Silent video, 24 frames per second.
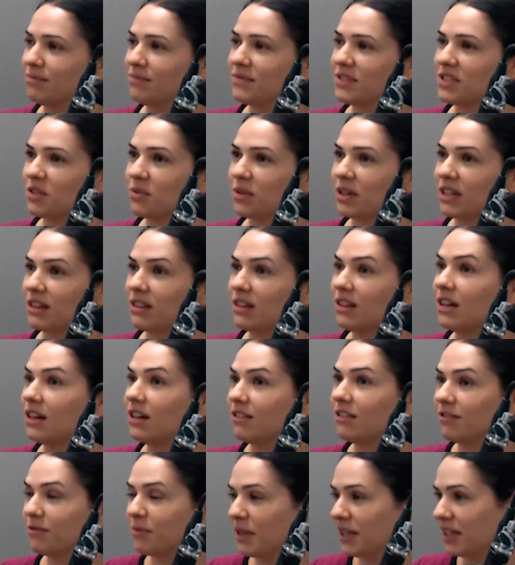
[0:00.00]
So I
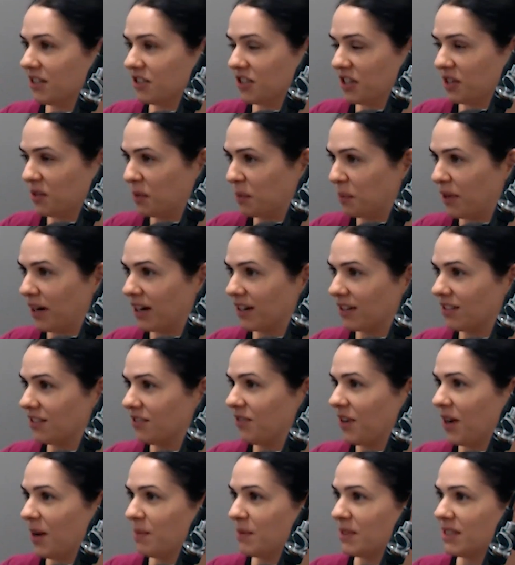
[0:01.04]
love being a general practice
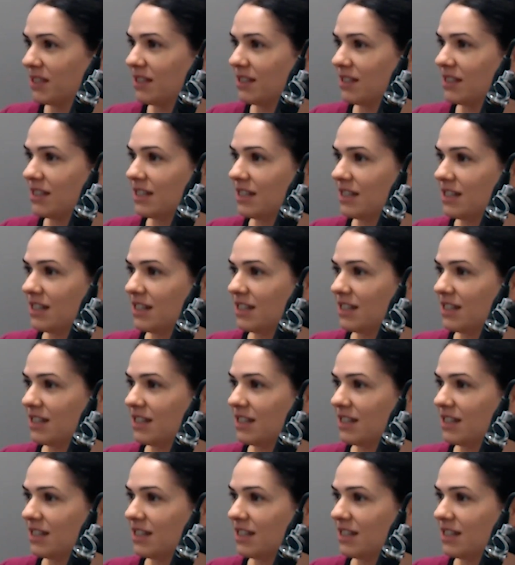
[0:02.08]
pharmacist.